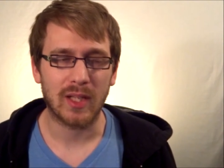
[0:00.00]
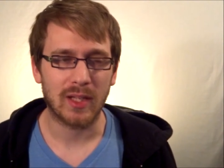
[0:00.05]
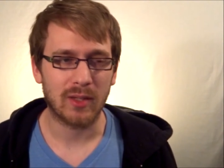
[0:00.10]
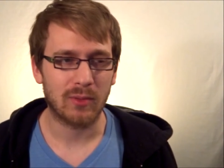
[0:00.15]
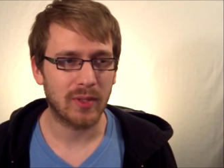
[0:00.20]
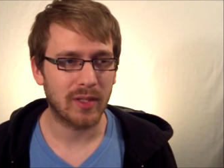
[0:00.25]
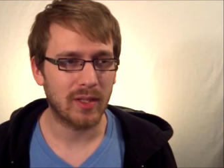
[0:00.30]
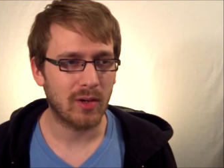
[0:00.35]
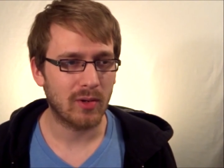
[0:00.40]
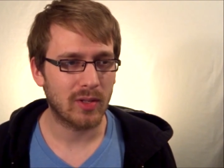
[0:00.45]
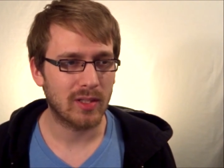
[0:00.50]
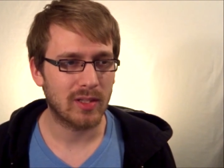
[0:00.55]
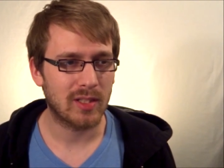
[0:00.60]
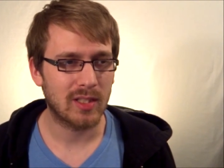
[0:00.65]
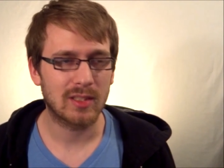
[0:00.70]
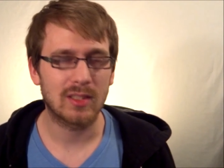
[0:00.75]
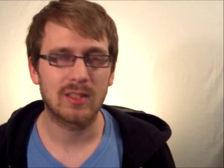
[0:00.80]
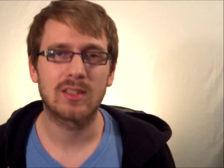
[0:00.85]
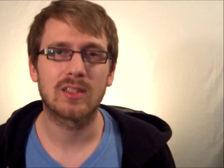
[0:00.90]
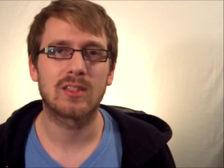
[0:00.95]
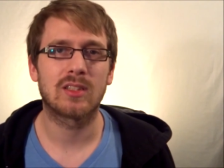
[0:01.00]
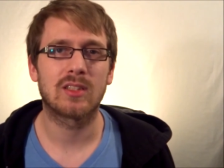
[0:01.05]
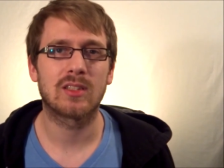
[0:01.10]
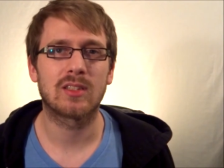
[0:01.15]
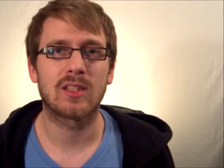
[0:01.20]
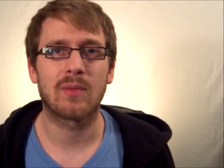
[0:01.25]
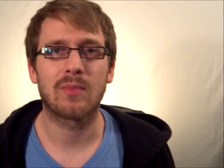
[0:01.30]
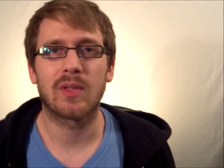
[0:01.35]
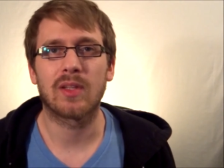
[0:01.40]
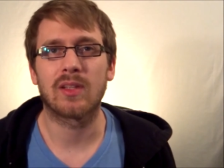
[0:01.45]
Like, we know that this isn't just
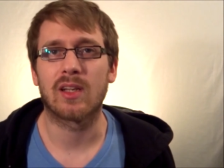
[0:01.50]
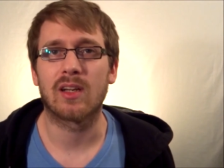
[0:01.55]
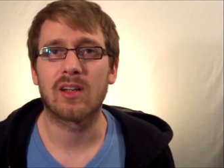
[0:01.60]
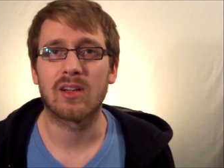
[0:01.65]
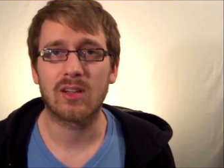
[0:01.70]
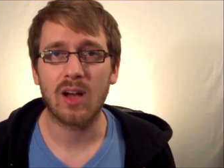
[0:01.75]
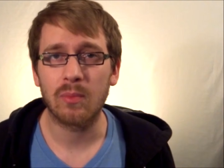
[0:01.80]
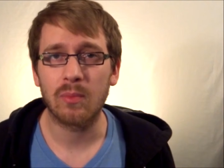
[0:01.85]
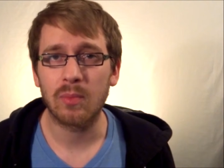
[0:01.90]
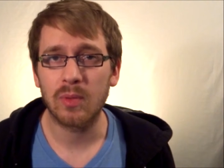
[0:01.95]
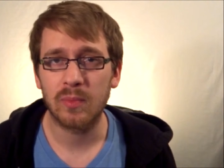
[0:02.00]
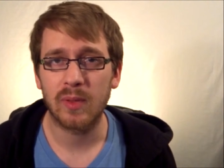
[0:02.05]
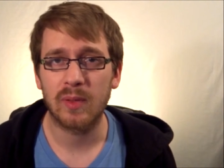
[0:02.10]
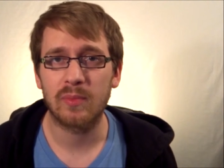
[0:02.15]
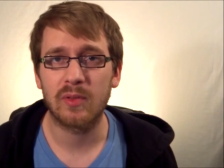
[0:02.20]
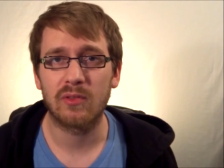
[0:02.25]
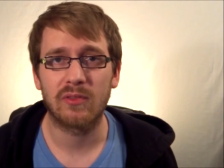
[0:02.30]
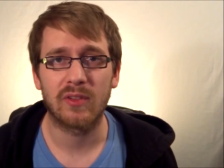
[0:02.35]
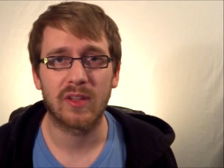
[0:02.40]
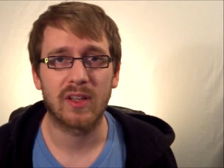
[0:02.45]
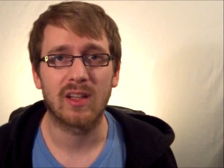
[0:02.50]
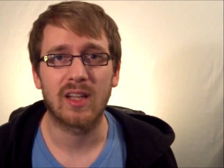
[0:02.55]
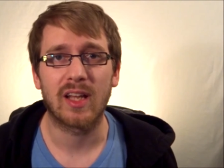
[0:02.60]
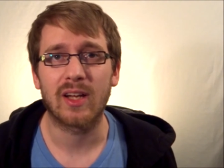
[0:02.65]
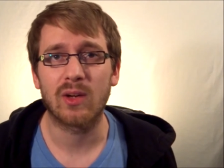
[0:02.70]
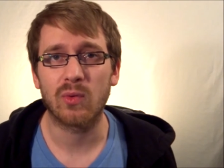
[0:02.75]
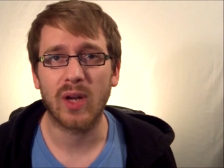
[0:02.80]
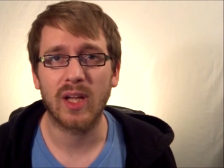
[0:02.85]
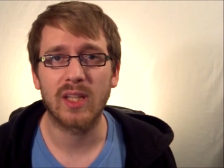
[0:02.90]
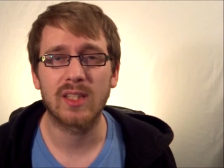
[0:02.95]
something that a couple people feel, like
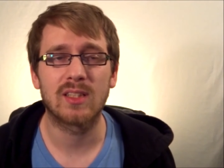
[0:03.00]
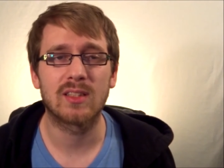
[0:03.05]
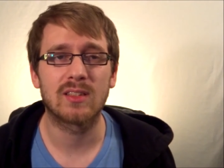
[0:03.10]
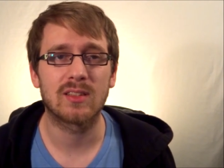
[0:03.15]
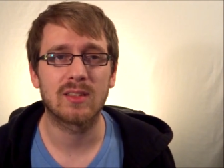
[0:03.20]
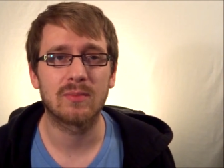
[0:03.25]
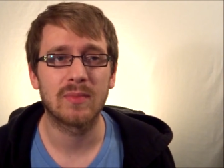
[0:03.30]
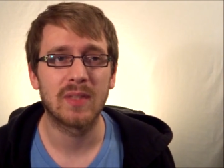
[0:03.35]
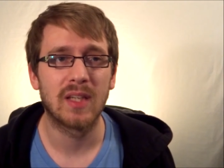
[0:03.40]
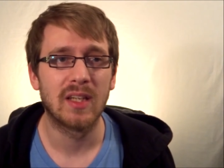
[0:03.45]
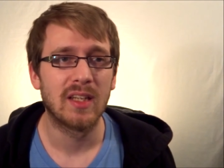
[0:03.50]
racism.